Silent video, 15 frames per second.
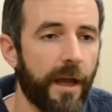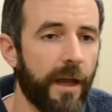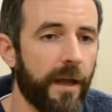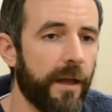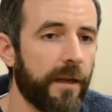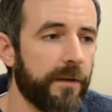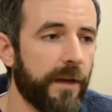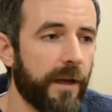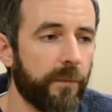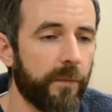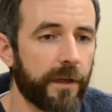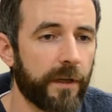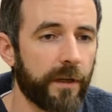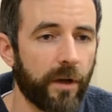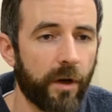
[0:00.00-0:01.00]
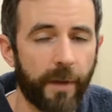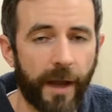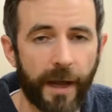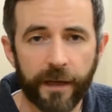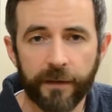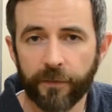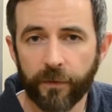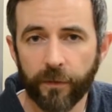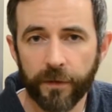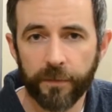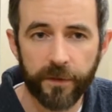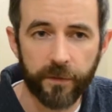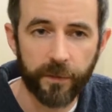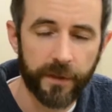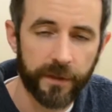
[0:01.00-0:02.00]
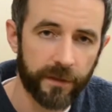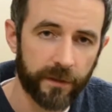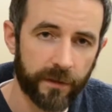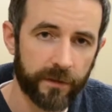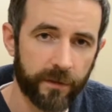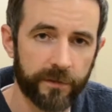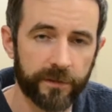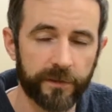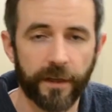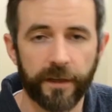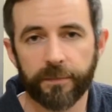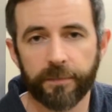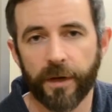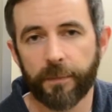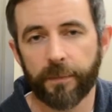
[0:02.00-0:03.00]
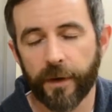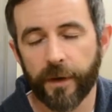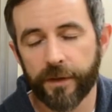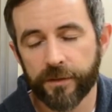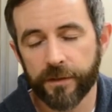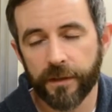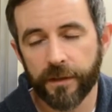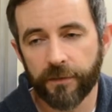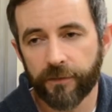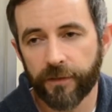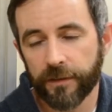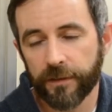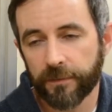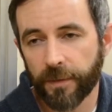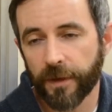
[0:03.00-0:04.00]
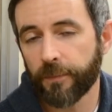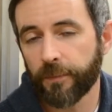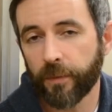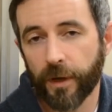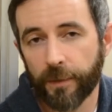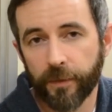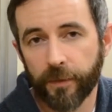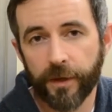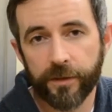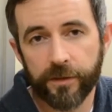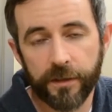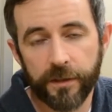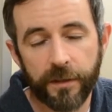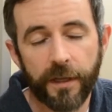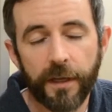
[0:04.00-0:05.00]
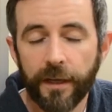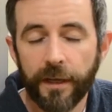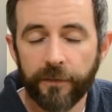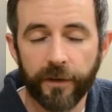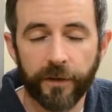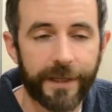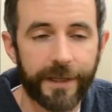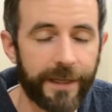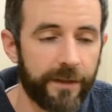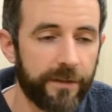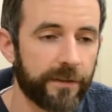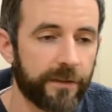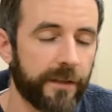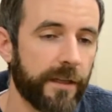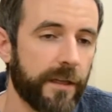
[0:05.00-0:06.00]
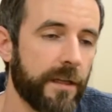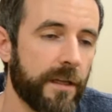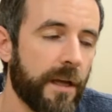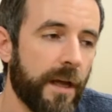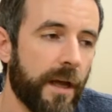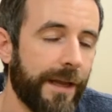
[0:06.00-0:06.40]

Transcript: and we can go back and forth between the acute slice preparation and the fixed preparation very easily.